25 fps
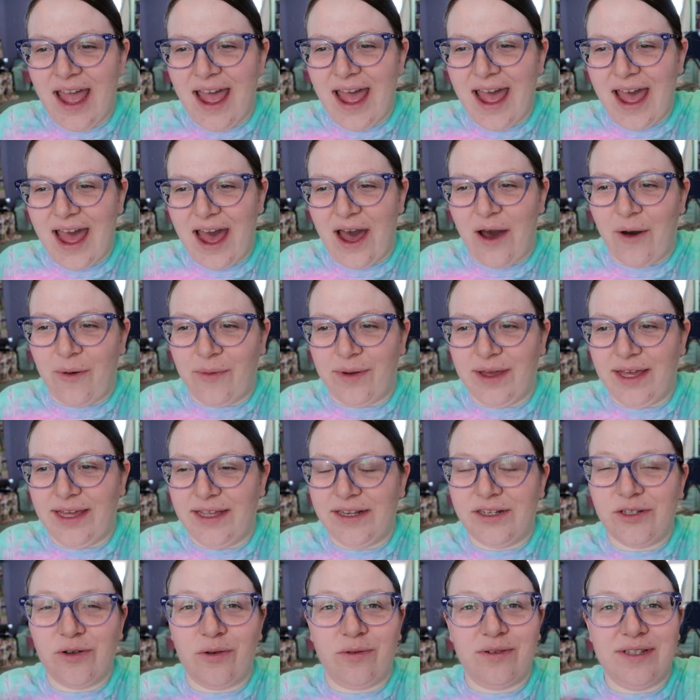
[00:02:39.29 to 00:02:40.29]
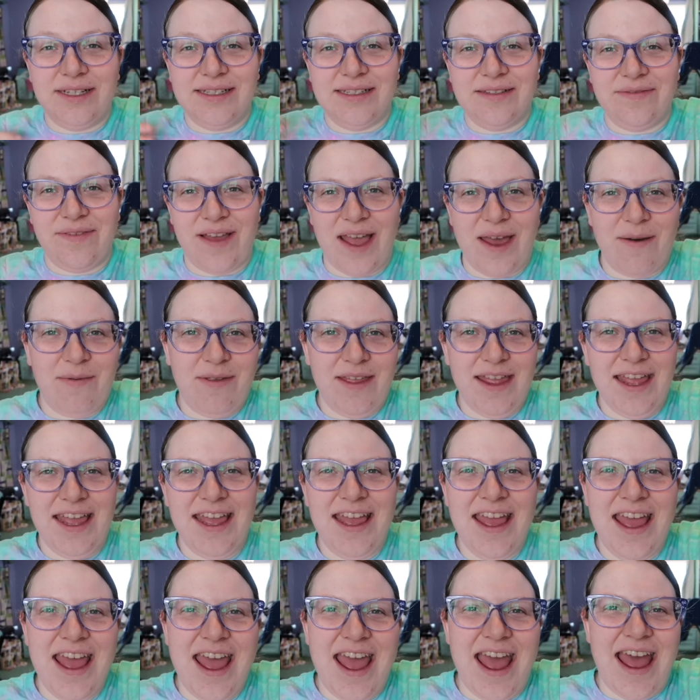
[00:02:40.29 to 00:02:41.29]
how he told his
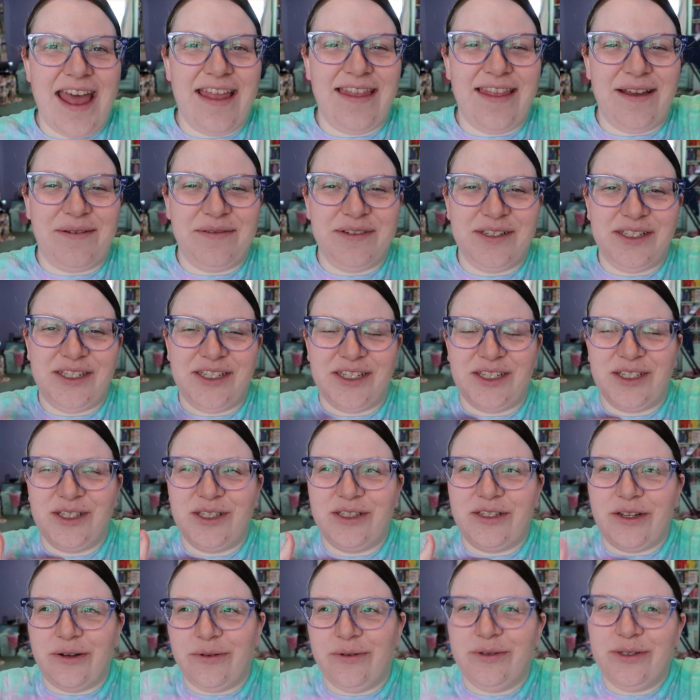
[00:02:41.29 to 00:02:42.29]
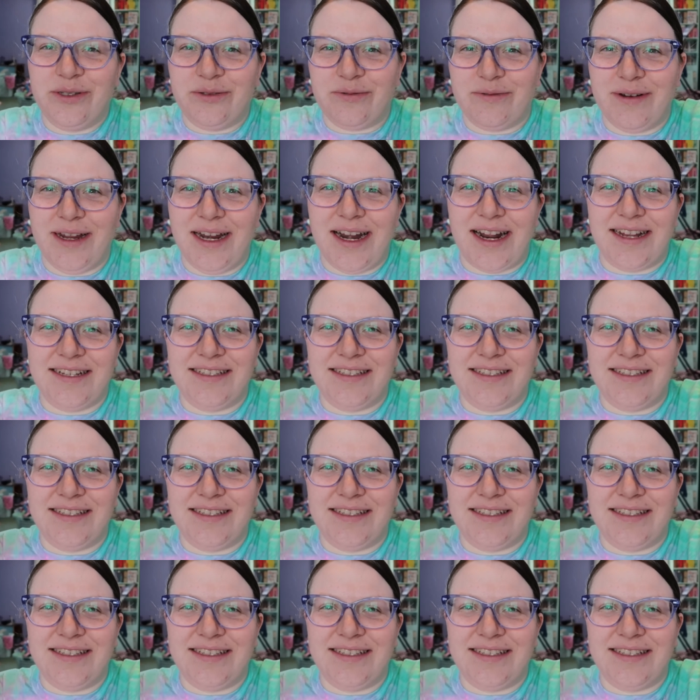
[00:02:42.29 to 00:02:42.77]
family, and that was just so sweet.